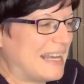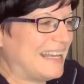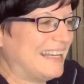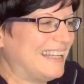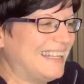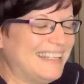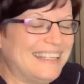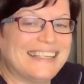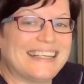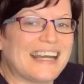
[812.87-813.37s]

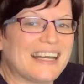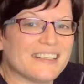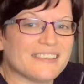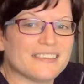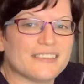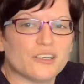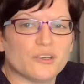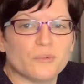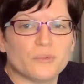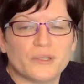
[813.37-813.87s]
in an
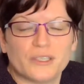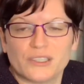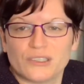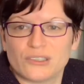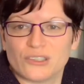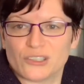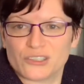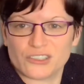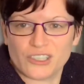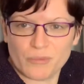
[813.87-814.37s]
ideal world
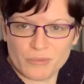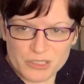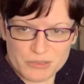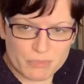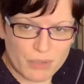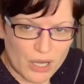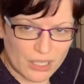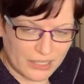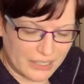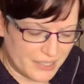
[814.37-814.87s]
looks almost
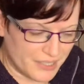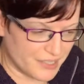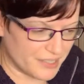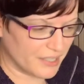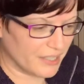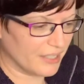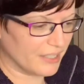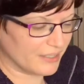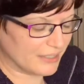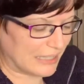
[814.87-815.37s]
polished.
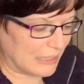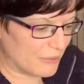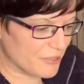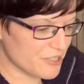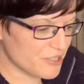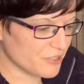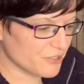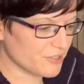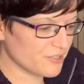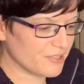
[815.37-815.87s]
Now I
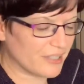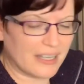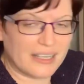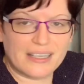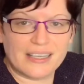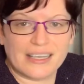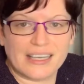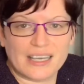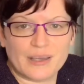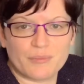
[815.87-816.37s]
should
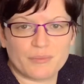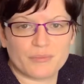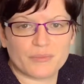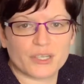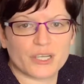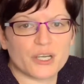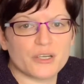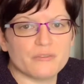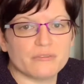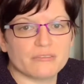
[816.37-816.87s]
say
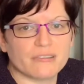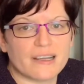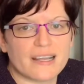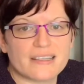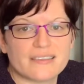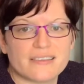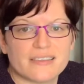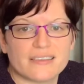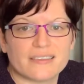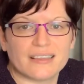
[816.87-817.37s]
coat
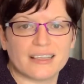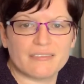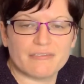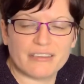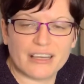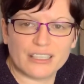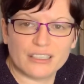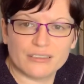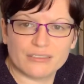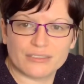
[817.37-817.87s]
varieties like
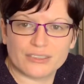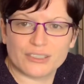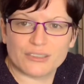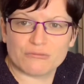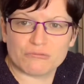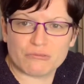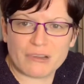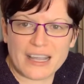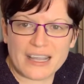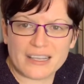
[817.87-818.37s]
Velvet,
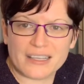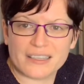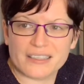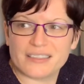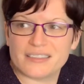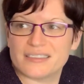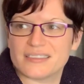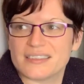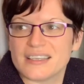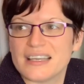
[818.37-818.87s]

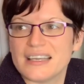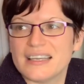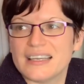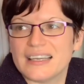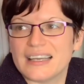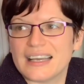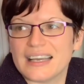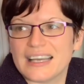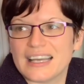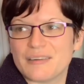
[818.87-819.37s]
Rex,
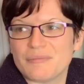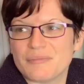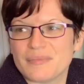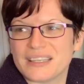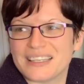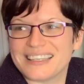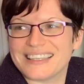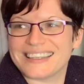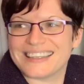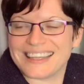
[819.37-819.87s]

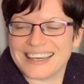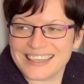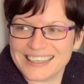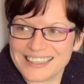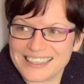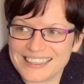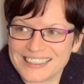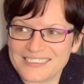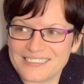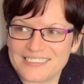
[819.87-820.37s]
that
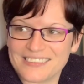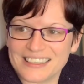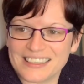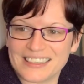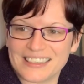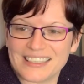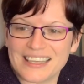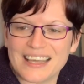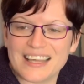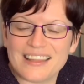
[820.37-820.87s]
kind of
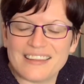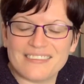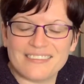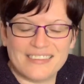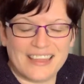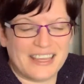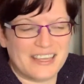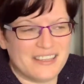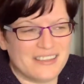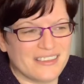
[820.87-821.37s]
thing,
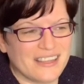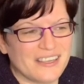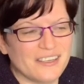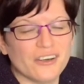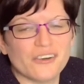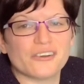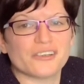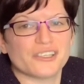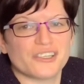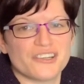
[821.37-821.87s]
they're
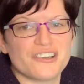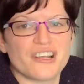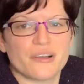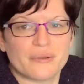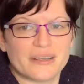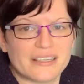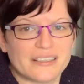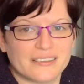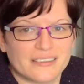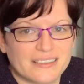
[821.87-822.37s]
not going to show
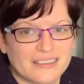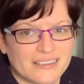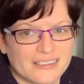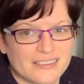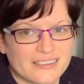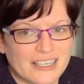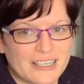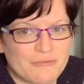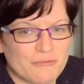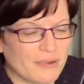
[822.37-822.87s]
it in the
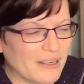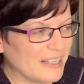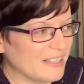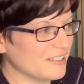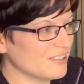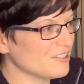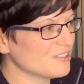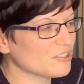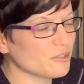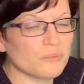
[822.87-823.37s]
same way.
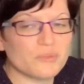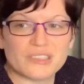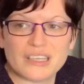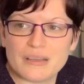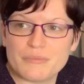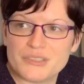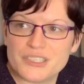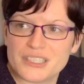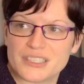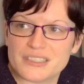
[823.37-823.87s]

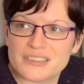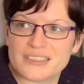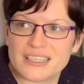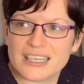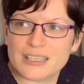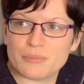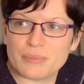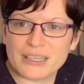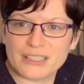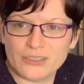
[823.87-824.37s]
Sometimes you can
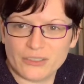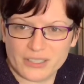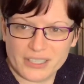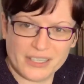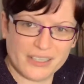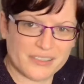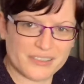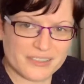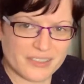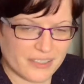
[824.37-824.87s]
tell by
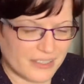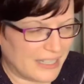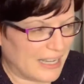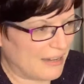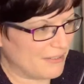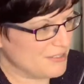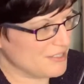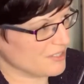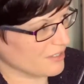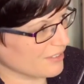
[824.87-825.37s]
looking at certain
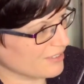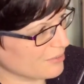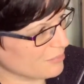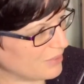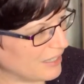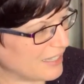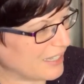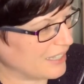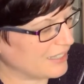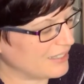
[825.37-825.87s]
areas on them, like